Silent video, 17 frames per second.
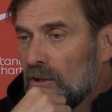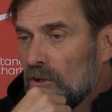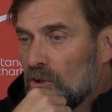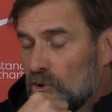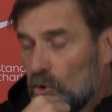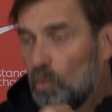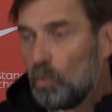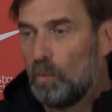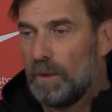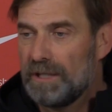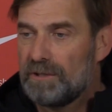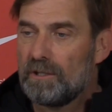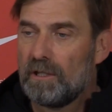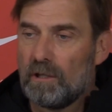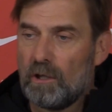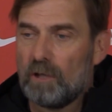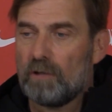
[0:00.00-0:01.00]
So with
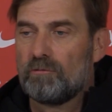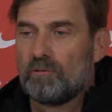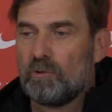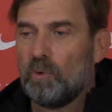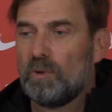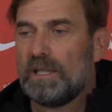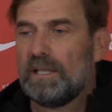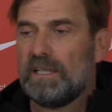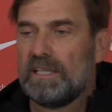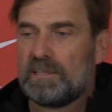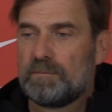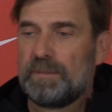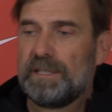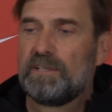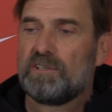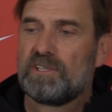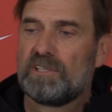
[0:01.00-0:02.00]
a lot of good
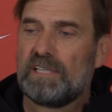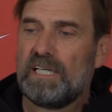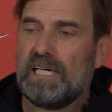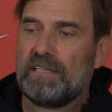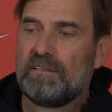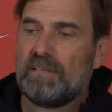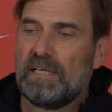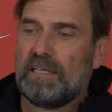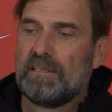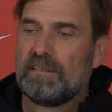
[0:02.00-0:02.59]
experiences and